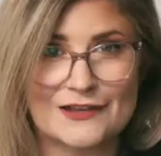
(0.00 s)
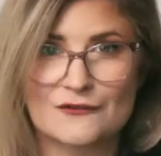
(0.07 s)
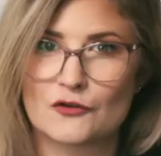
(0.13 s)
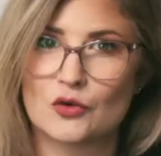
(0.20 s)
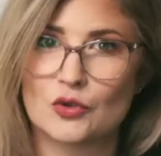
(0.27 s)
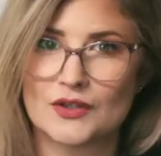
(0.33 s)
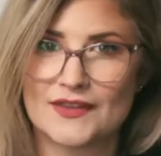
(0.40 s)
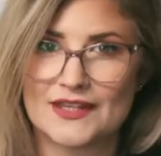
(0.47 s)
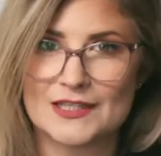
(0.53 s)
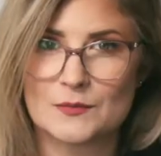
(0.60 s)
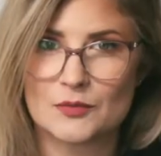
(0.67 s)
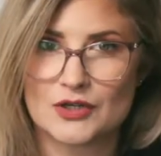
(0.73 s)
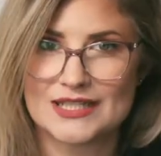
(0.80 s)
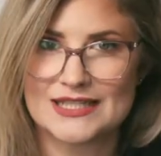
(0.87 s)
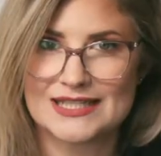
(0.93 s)
of all of these
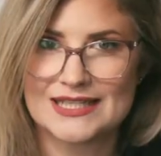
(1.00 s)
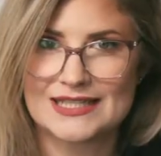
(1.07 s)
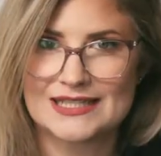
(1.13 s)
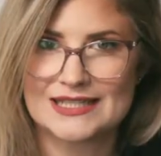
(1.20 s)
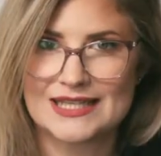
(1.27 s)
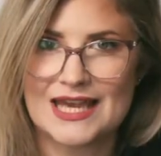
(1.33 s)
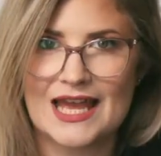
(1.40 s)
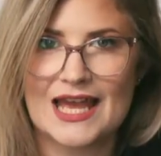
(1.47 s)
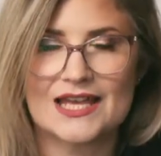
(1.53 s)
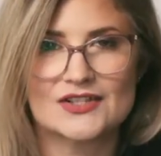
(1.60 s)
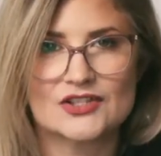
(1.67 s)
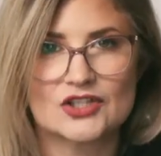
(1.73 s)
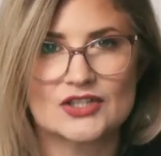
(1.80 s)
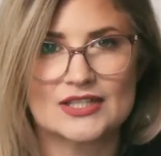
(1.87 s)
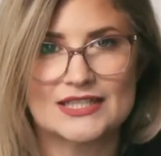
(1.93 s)
presets
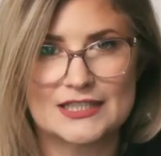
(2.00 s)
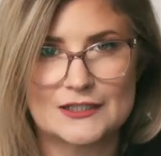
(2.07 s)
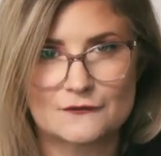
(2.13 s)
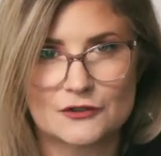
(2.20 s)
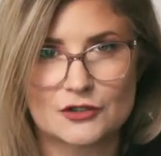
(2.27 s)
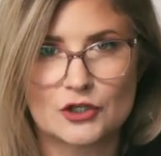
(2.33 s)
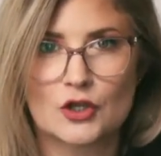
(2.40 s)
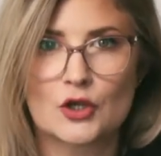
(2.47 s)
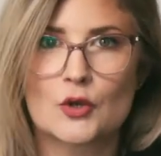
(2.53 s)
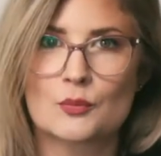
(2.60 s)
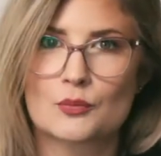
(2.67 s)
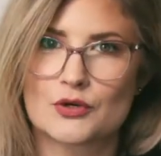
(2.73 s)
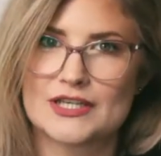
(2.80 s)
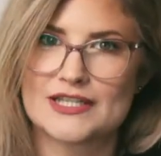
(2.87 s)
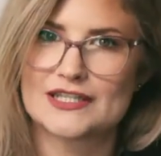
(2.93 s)
as just different
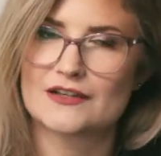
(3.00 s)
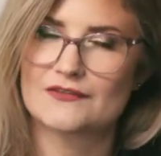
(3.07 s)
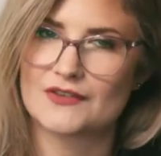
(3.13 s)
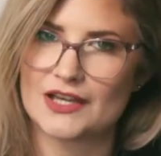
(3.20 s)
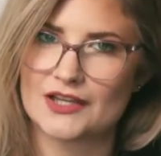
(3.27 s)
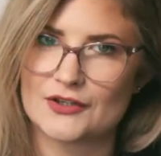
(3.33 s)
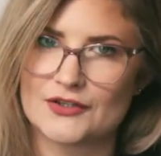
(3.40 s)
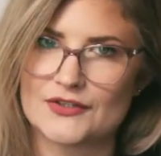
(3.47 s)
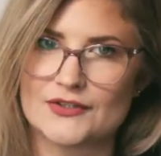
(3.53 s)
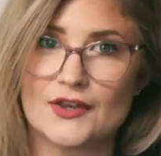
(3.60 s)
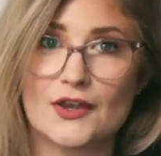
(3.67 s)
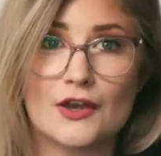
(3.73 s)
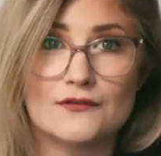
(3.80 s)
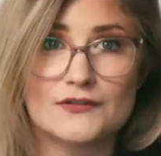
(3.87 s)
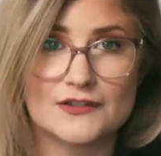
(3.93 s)
preset values
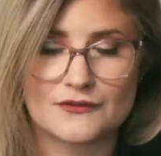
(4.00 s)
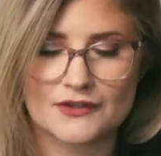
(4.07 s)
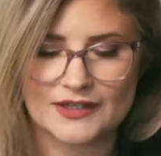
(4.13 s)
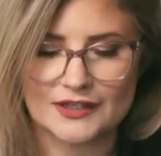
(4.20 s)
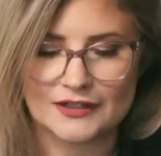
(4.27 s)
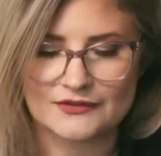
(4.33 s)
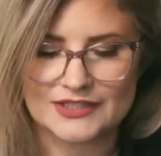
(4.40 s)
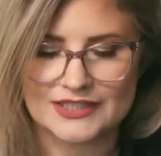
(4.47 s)
of different Kelvin